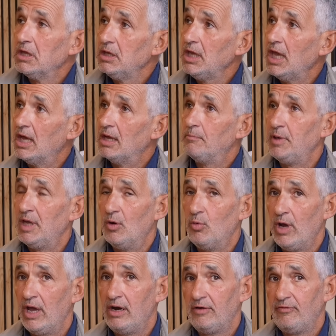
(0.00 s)
yeah, be
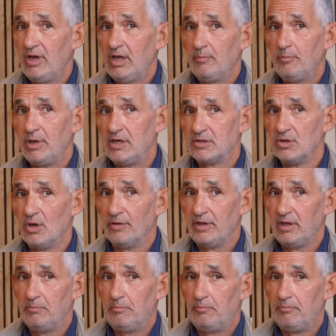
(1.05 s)
aware of it, but it's not
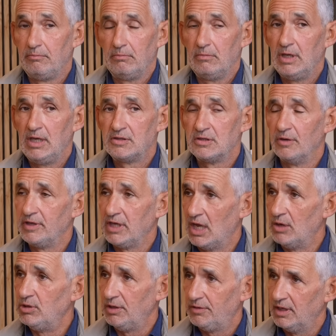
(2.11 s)
the it's not
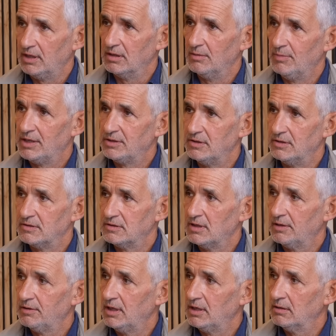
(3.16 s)
the only thing that matters.
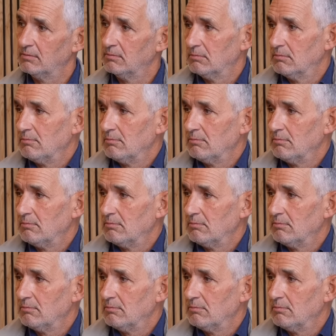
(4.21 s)
And I think